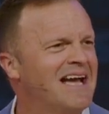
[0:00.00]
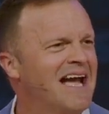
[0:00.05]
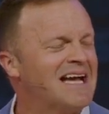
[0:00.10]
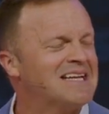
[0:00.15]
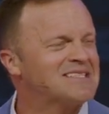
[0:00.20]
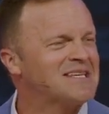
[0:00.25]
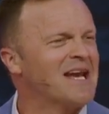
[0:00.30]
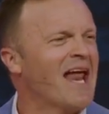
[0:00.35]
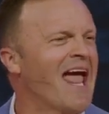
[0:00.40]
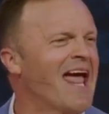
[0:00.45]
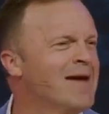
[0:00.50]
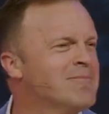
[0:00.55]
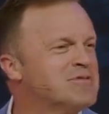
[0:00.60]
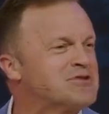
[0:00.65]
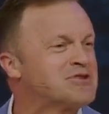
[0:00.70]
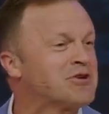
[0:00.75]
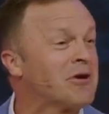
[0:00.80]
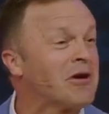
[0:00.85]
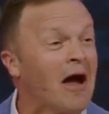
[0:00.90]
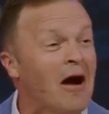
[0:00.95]
as an
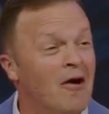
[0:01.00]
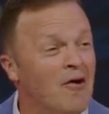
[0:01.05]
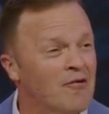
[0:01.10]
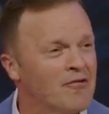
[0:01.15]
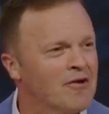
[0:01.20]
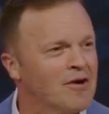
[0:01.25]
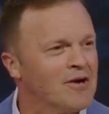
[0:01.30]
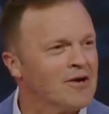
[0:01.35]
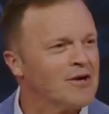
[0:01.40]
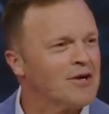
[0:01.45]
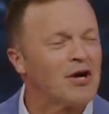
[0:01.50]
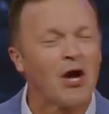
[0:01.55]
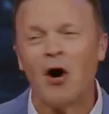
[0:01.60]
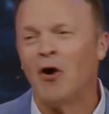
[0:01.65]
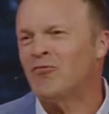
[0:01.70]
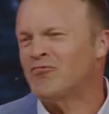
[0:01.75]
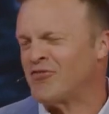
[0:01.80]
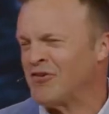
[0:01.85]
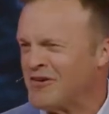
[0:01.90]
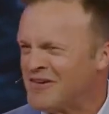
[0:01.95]
amateur gol-
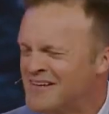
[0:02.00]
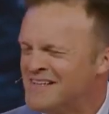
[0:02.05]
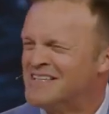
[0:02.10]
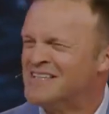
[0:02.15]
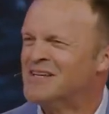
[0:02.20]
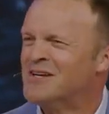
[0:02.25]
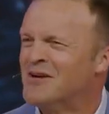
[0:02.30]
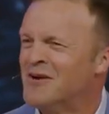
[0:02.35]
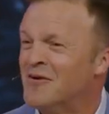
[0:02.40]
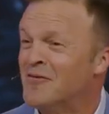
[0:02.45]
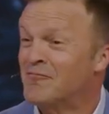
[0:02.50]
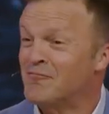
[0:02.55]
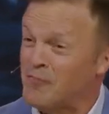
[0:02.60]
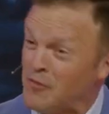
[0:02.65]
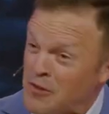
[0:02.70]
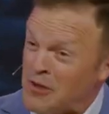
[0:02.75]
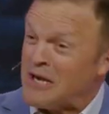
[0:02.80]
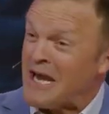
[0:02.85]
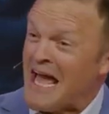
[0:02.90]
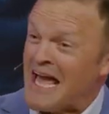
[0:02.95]
golfer for
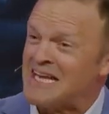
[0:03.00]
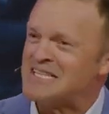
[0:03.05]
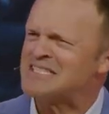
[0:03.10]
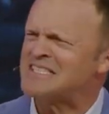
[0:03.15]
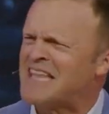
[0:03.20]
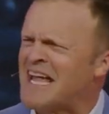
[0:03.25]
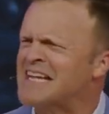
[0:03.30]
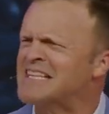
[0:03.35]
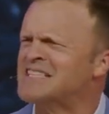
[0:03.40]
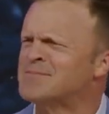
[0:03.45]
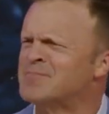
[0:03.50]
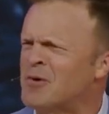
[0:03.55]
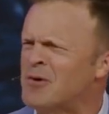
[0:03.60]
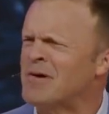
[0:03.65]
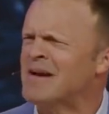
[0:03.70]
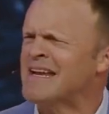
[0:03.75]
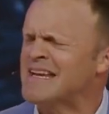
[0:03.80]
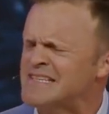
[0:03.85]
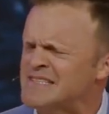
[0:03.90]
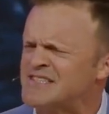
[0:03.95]
the United States
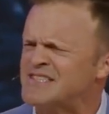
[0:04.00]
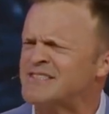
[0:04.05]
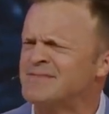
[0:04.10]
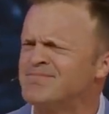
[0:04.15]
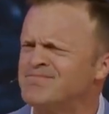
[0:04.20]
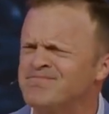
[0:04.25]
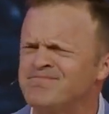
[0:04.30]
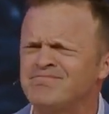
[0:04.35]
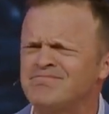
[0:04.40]
Marines.